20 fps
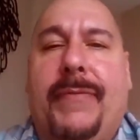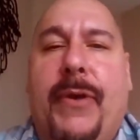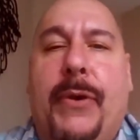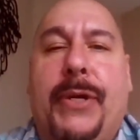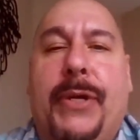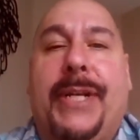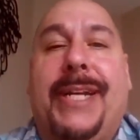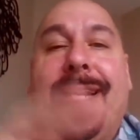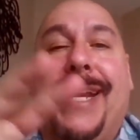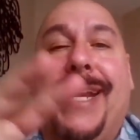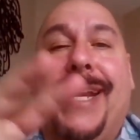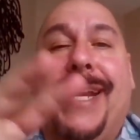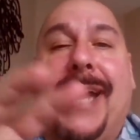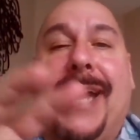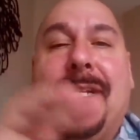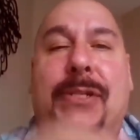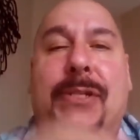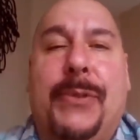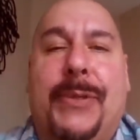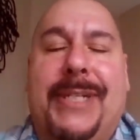voted
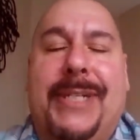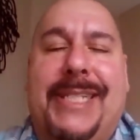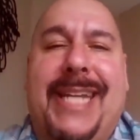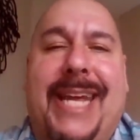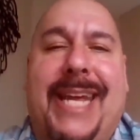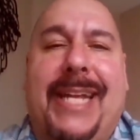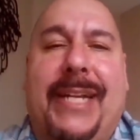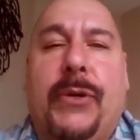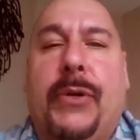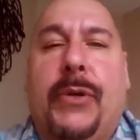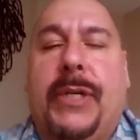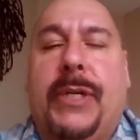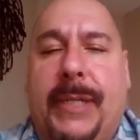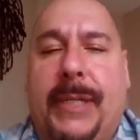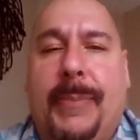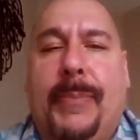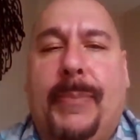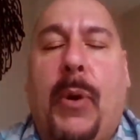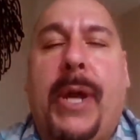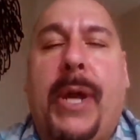not to attend or
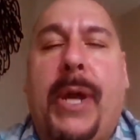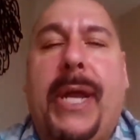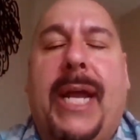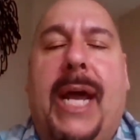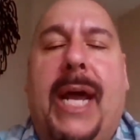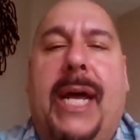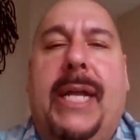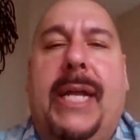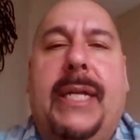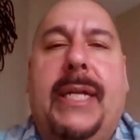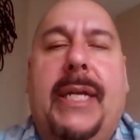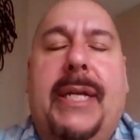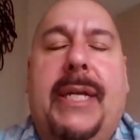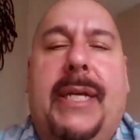to boycott